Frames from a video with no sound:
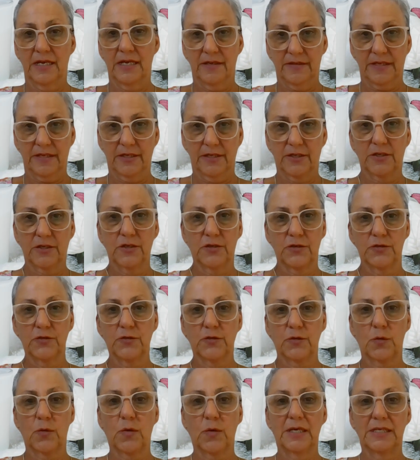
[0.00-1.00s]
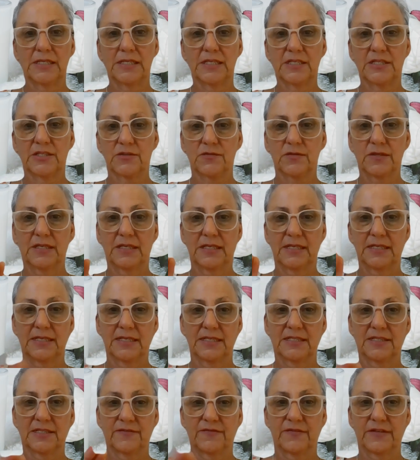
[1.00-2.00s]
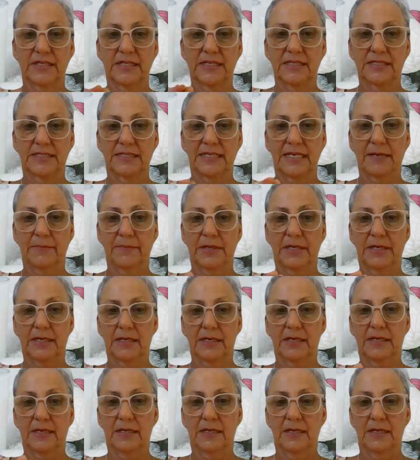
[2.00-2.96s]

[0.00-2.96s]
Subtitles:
that you can do quite discreetly is finger tapping.